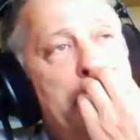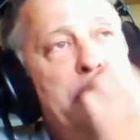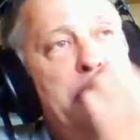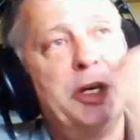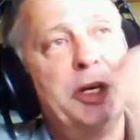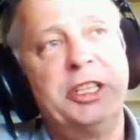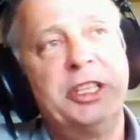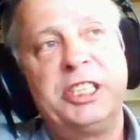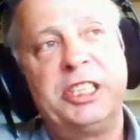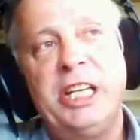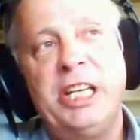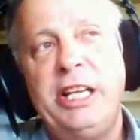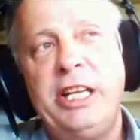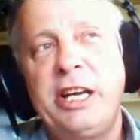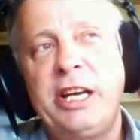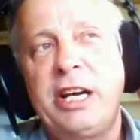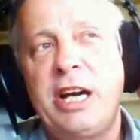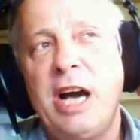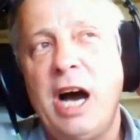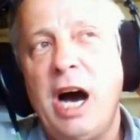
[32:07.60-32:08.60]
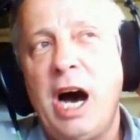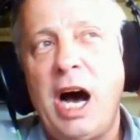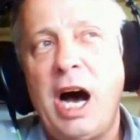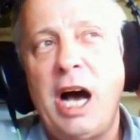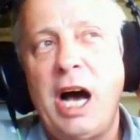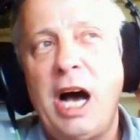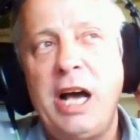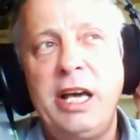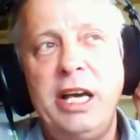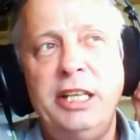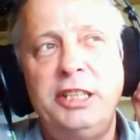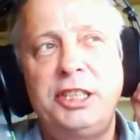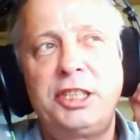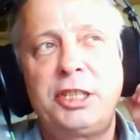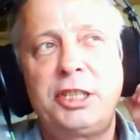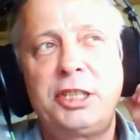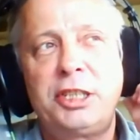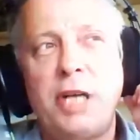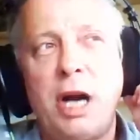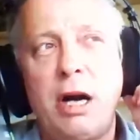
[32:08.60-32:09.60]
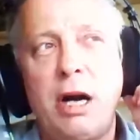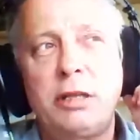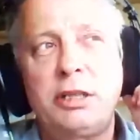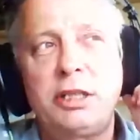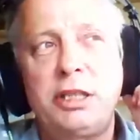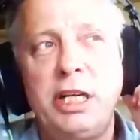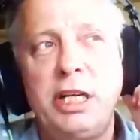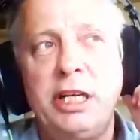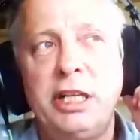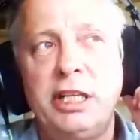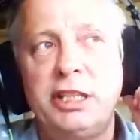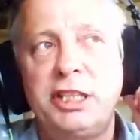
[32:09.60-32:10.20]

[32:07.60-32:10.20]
you can see the guy. He starts in the